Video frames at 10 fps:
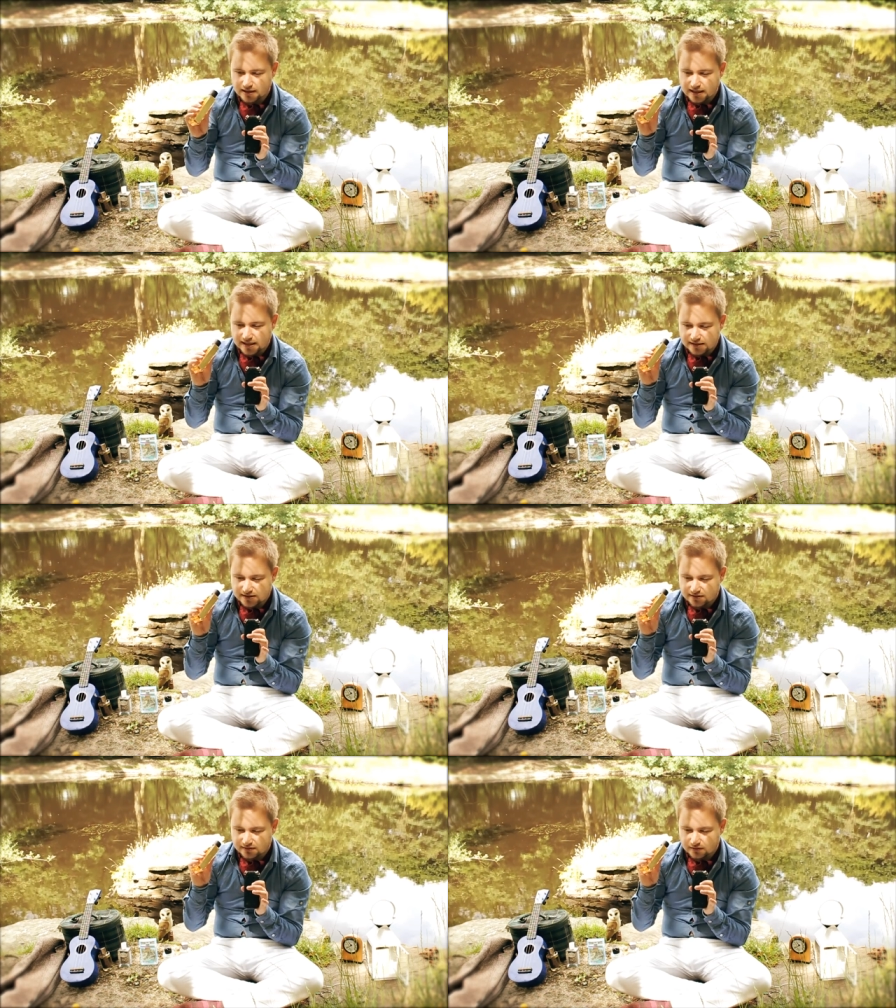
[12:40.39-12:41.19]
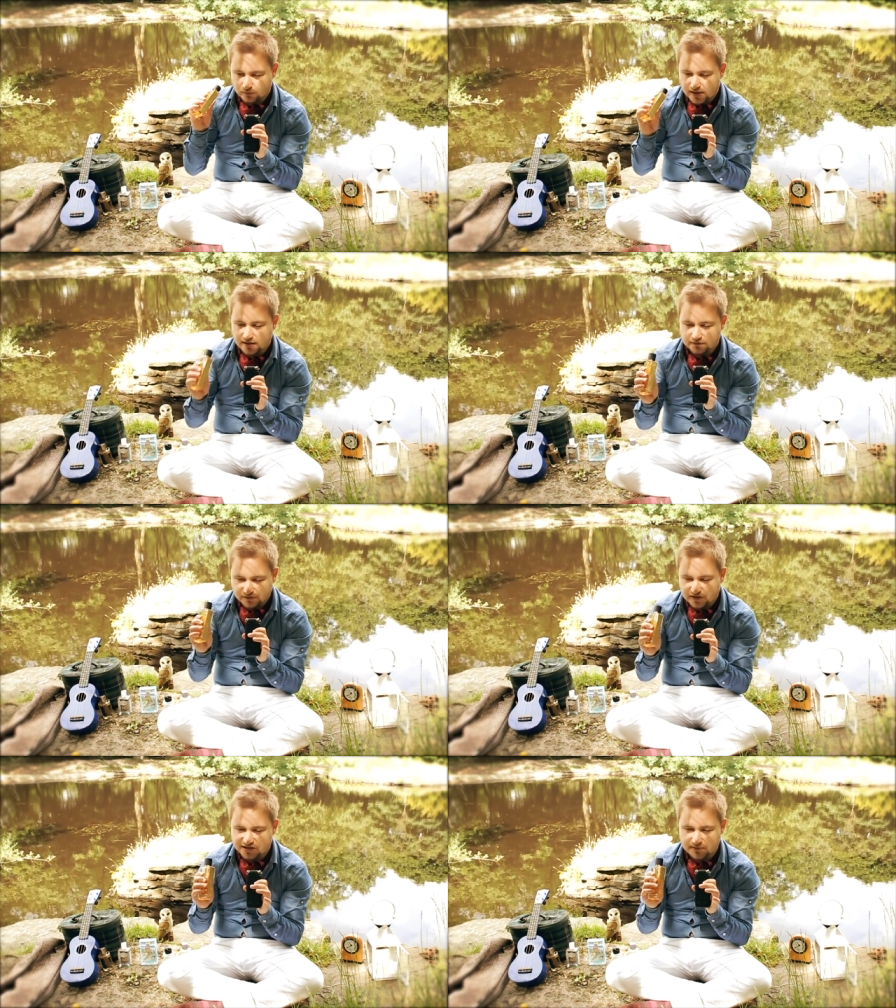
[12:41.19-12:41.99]
is, when I
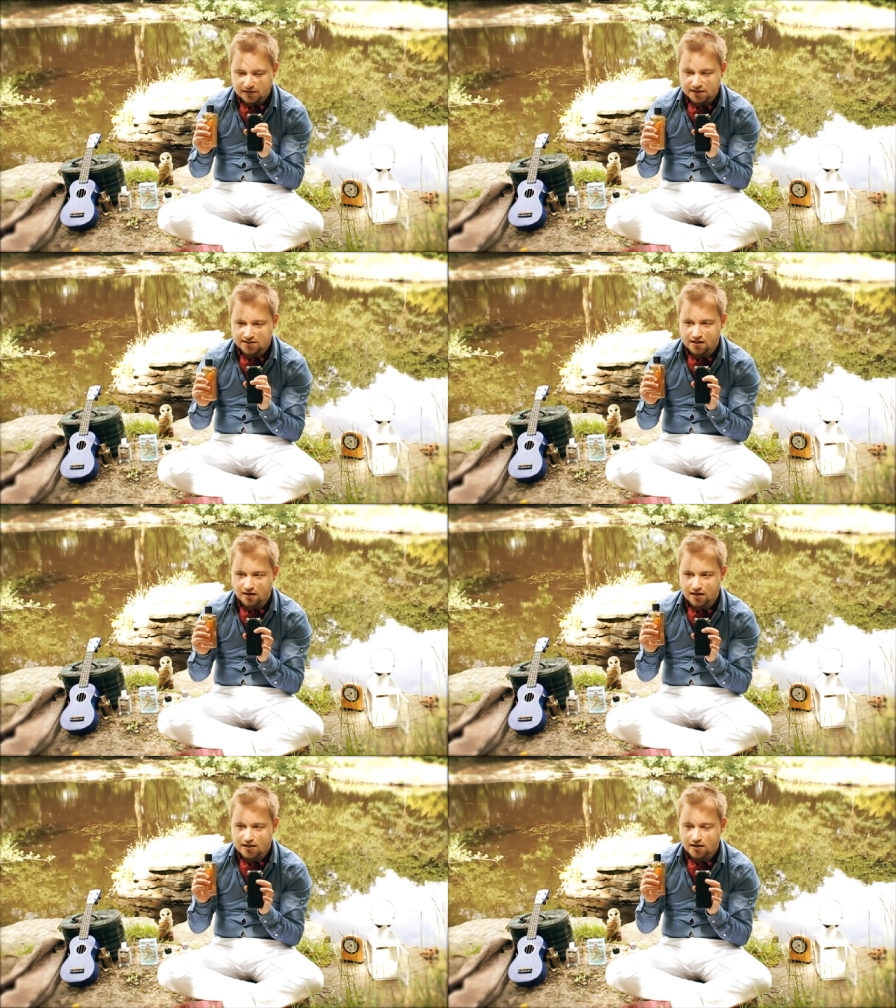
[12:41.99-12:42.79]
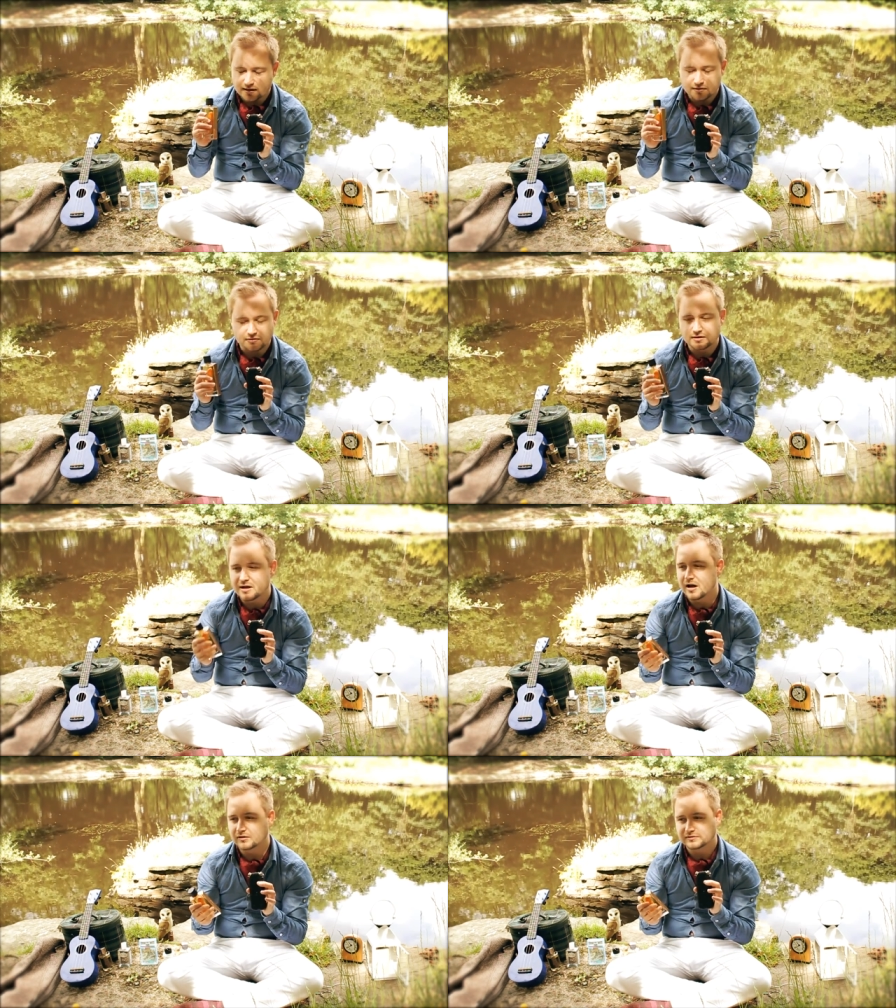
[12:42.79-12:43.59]
first smelt this, I, I thought,
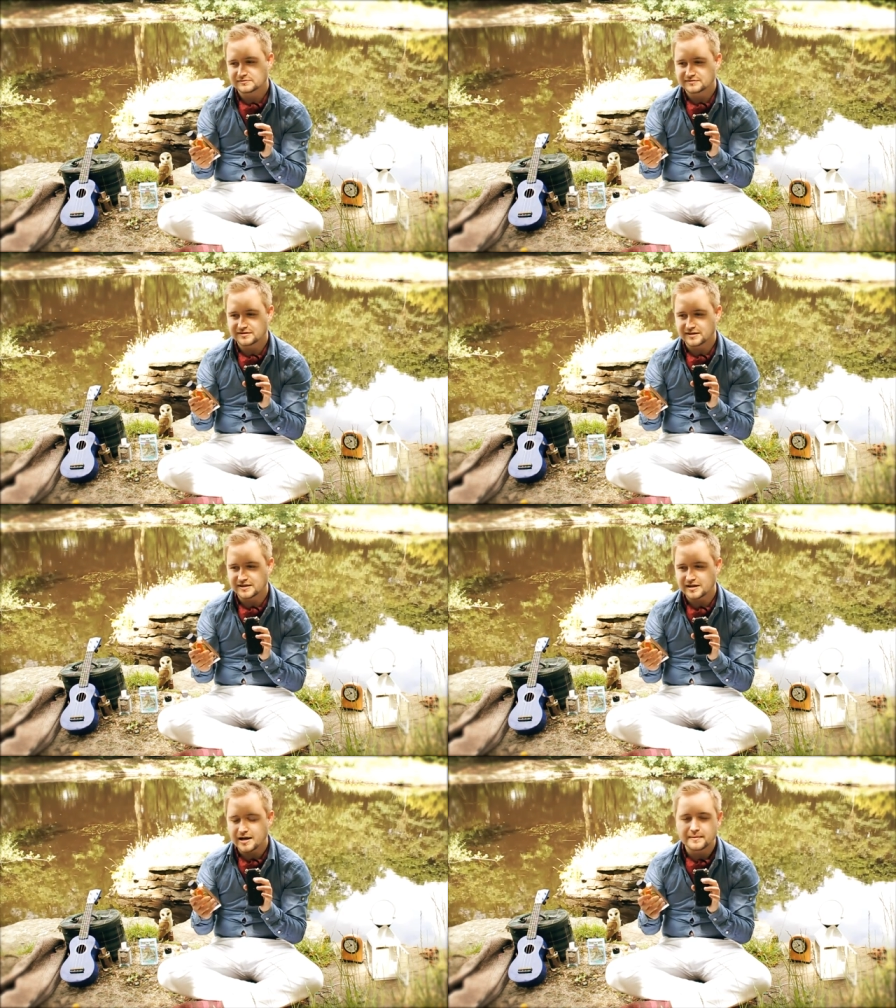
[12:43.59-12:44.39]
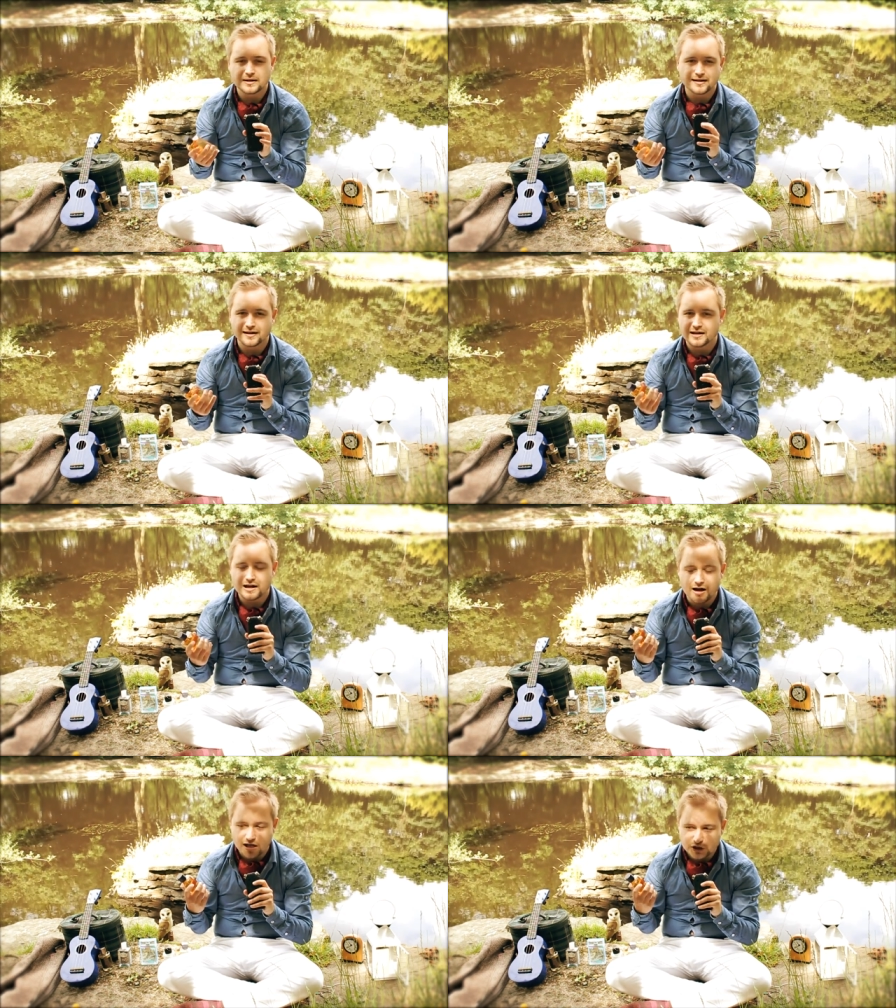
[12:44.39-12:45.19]
no. Like I, I,
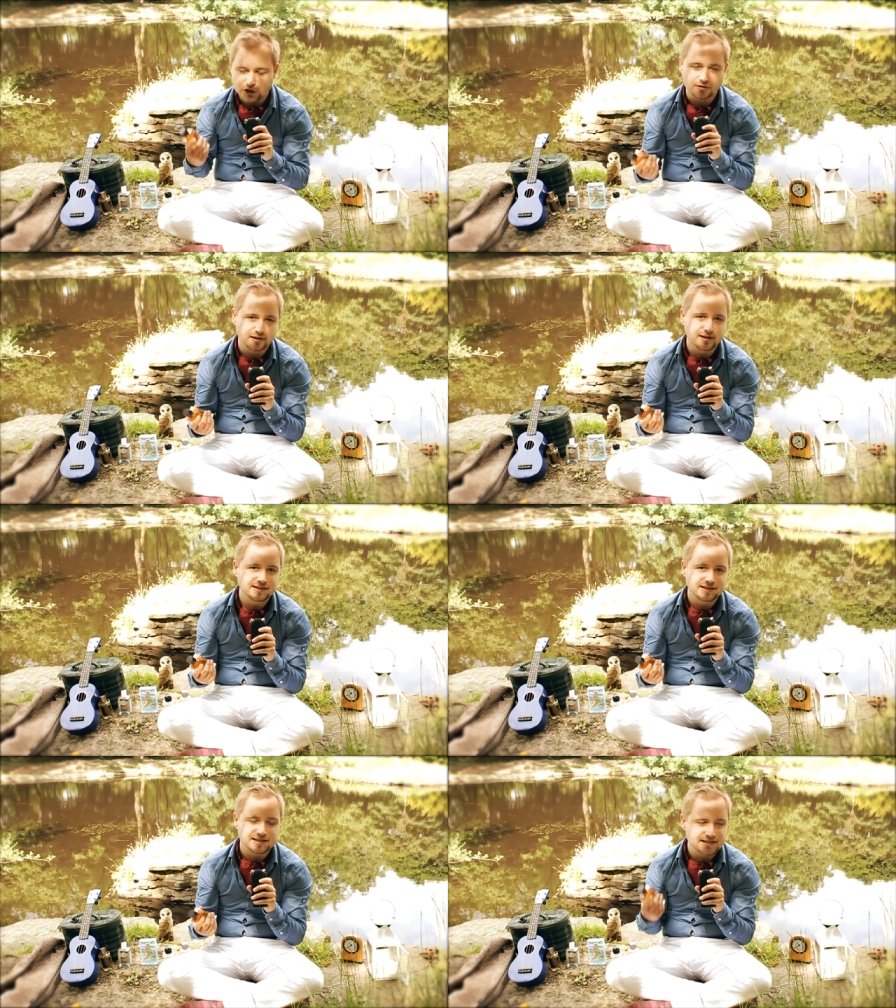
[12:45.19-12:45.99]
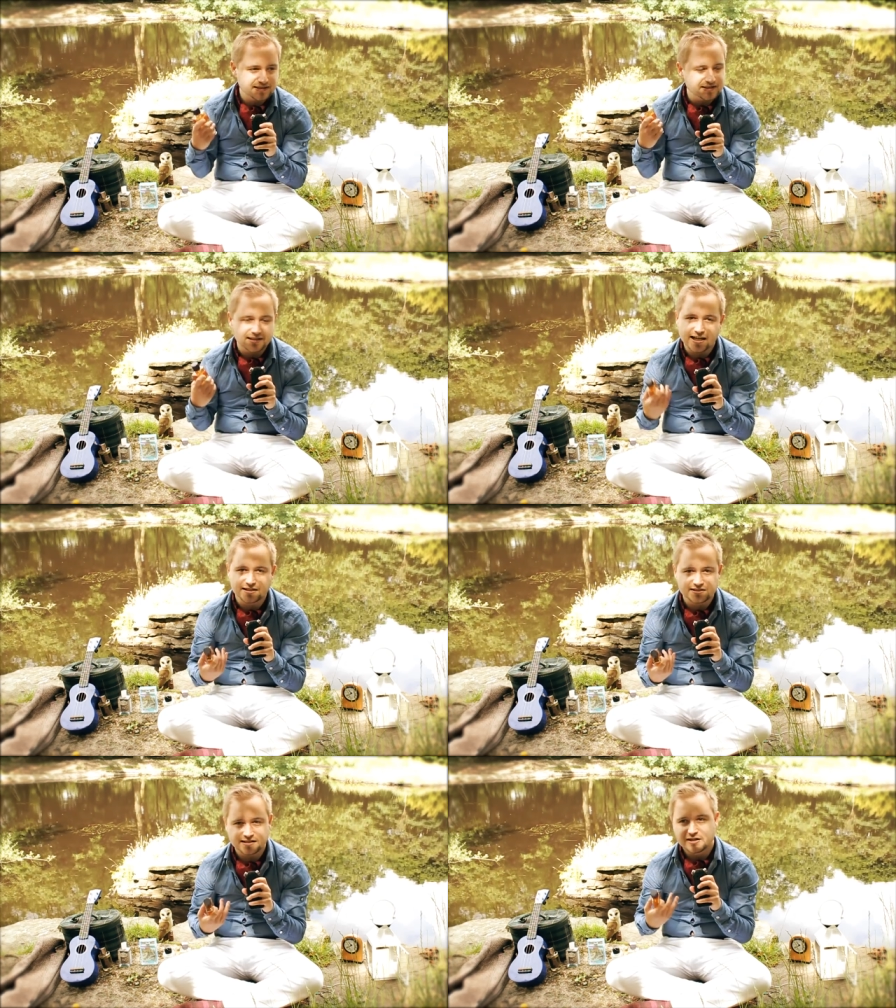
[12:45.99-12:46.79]
I shouldn't like this. This is
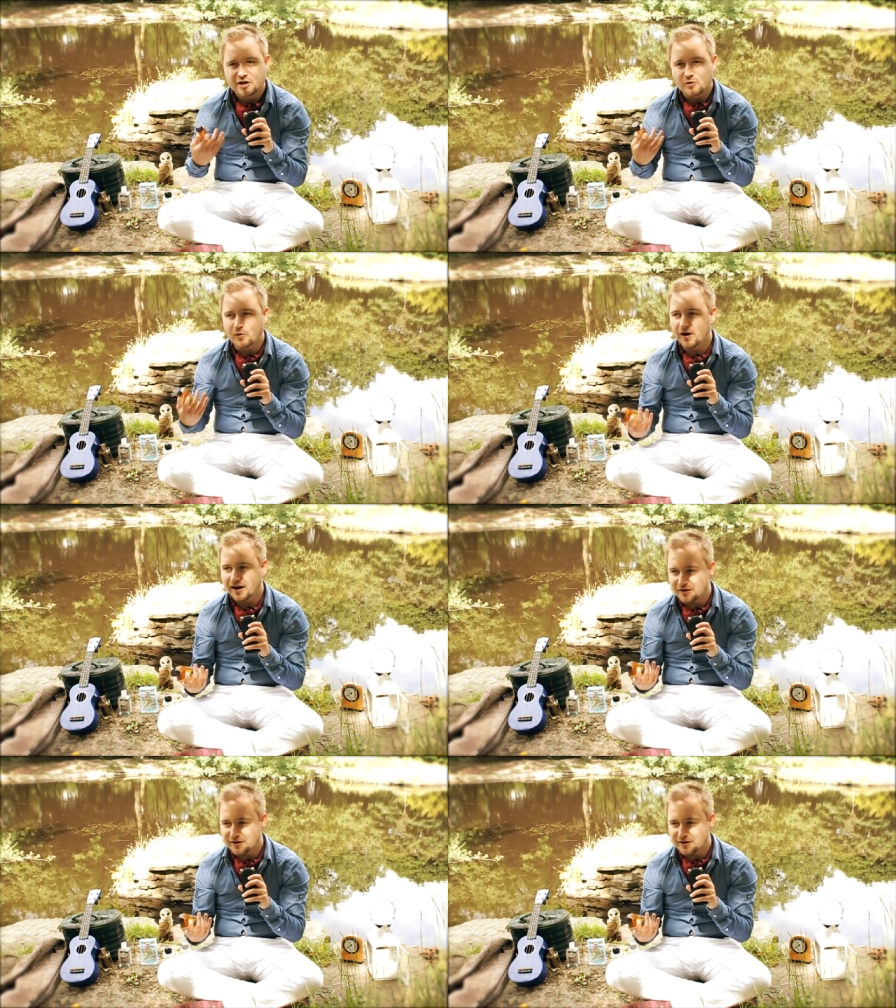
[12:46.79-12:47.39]
against what I